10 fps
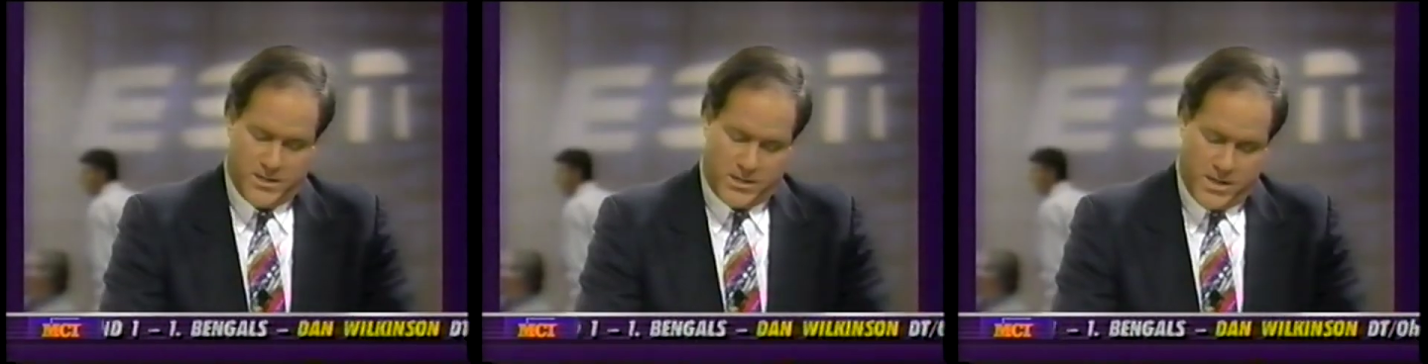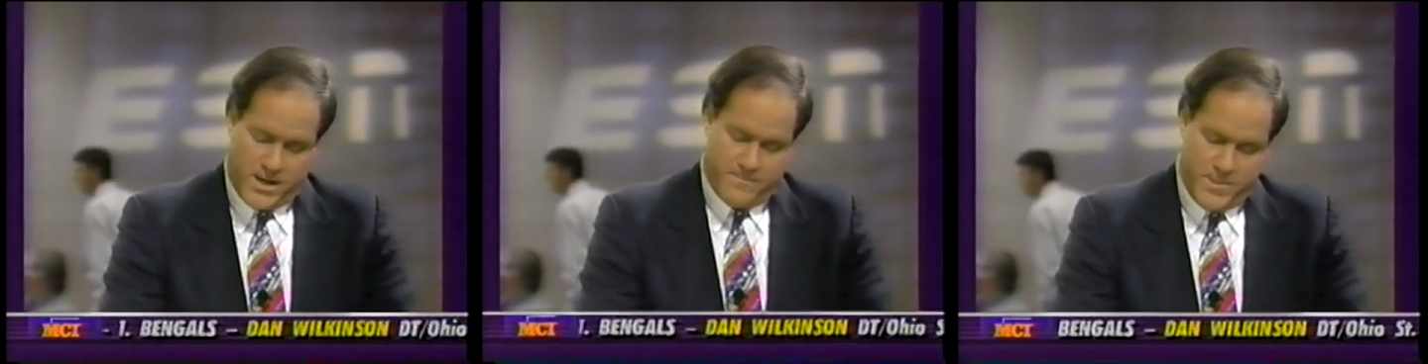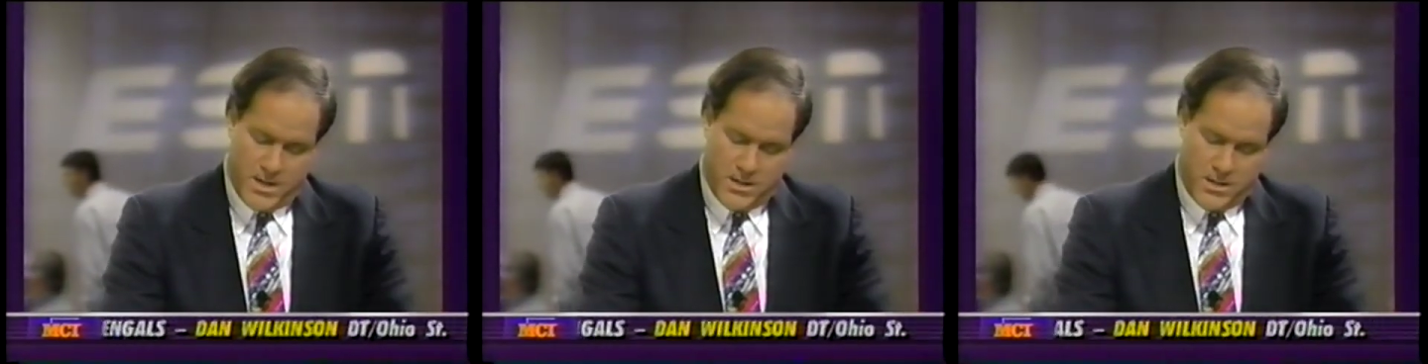the clock.
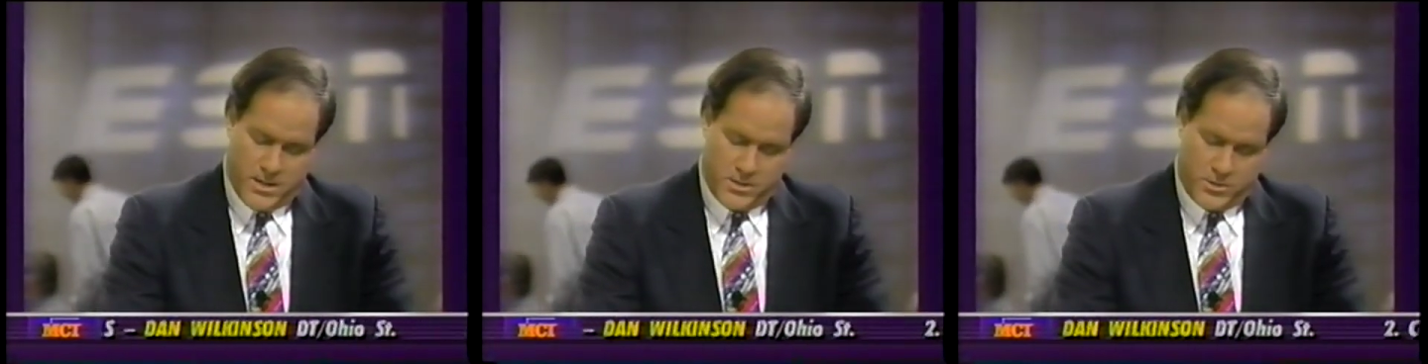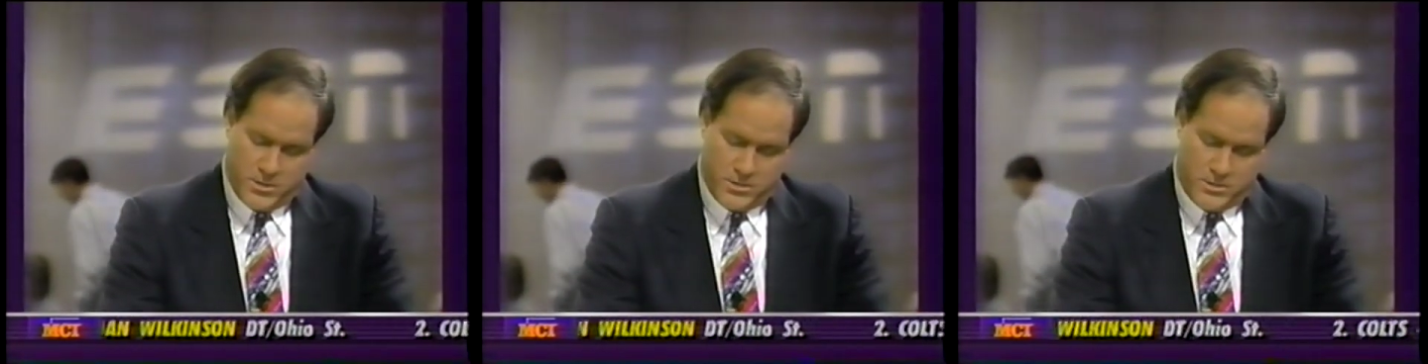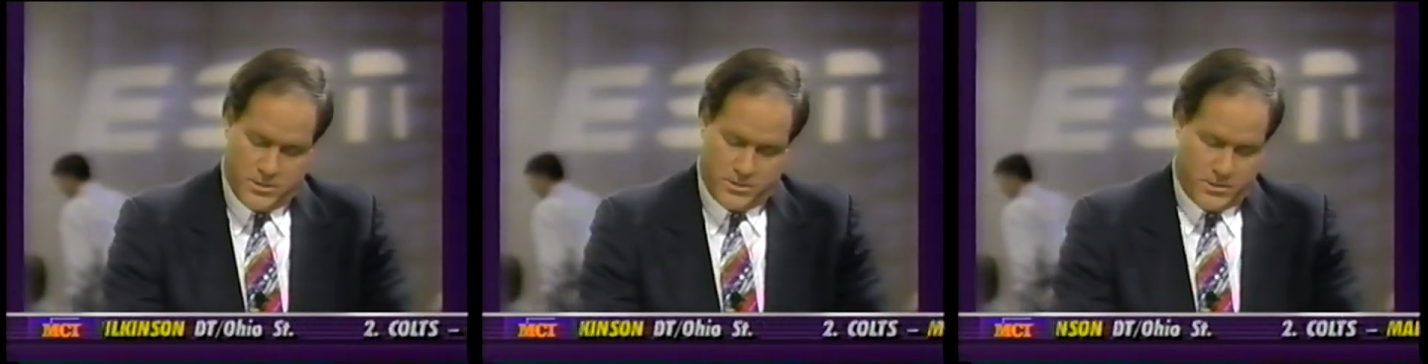Mel and Joe
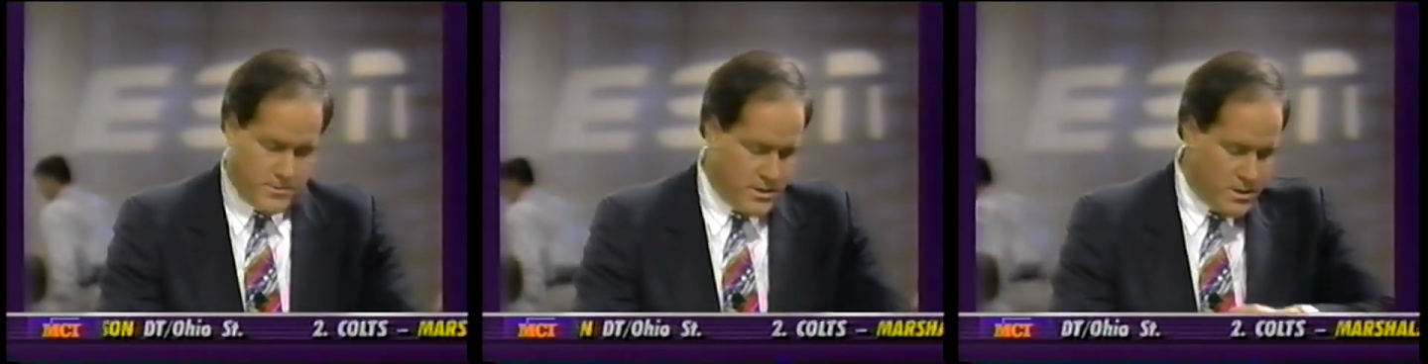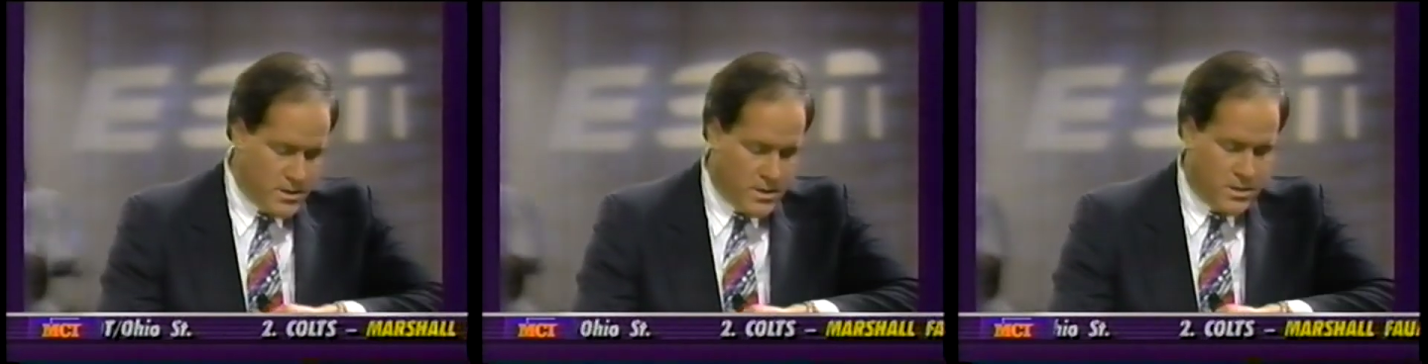disagree.